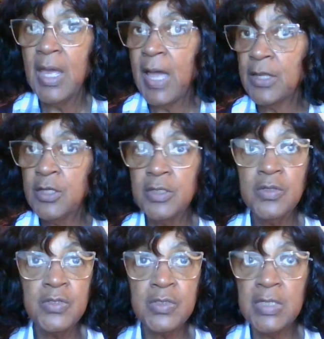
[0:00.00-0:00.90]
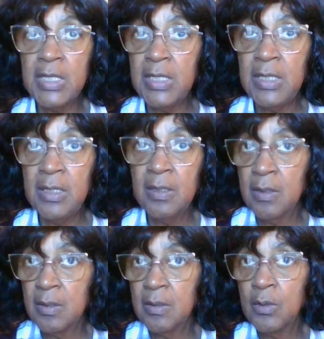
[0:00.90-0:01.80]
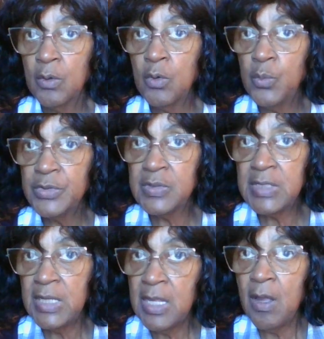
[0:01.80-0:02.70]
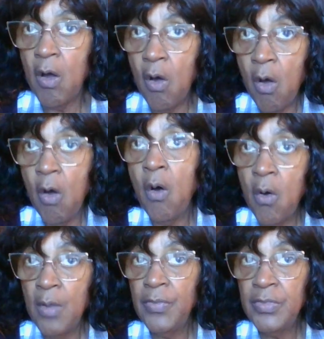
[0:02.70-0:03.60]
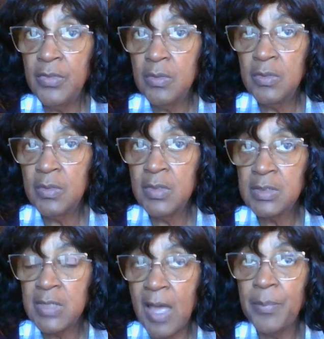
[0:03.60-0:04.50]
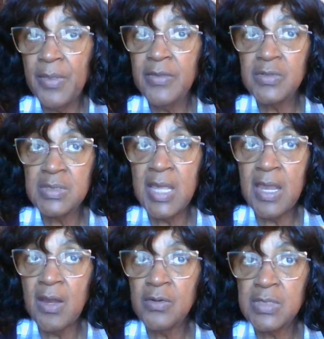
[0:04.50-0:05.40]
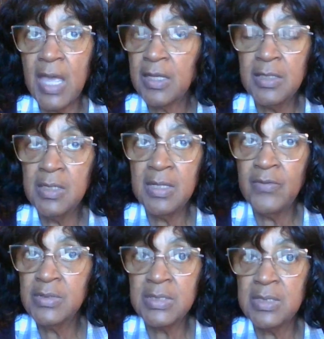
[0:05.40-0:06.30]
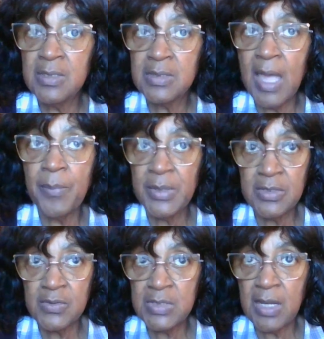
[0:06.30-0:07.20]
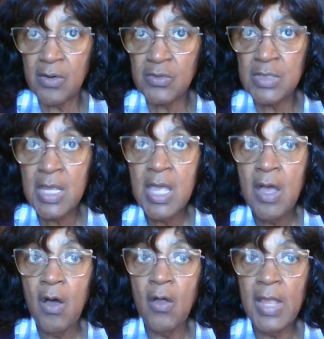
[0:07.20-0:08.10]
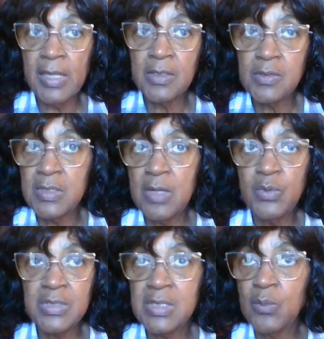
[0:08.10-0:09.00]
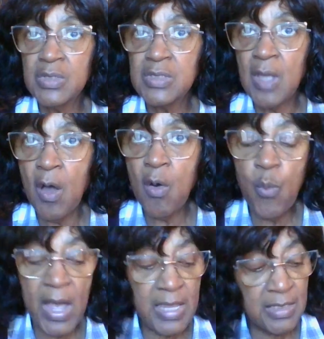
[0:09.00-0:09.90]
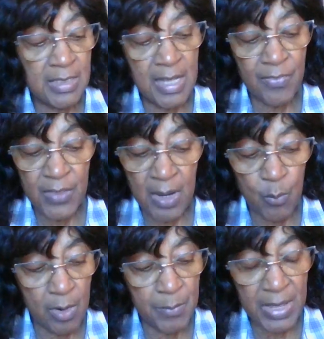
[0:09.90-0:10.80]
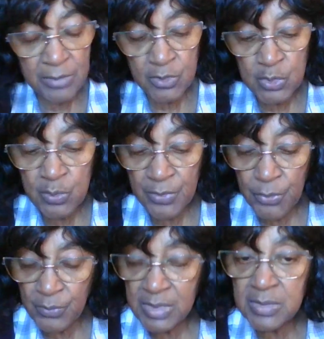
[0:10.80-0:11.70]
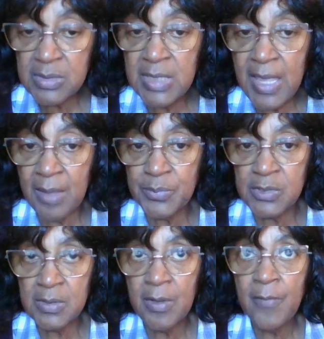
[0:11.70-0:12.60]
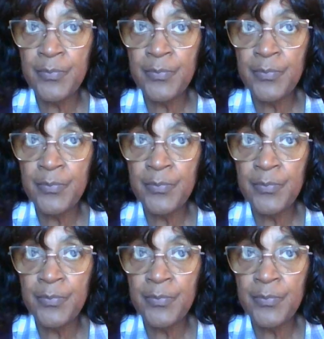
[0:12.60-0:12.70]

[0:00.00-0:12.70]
I couldn't see who was sitting on the top of the stairs. I couldn't even see the top of the stairs. All I could see was it was all white and that there were about two or three steps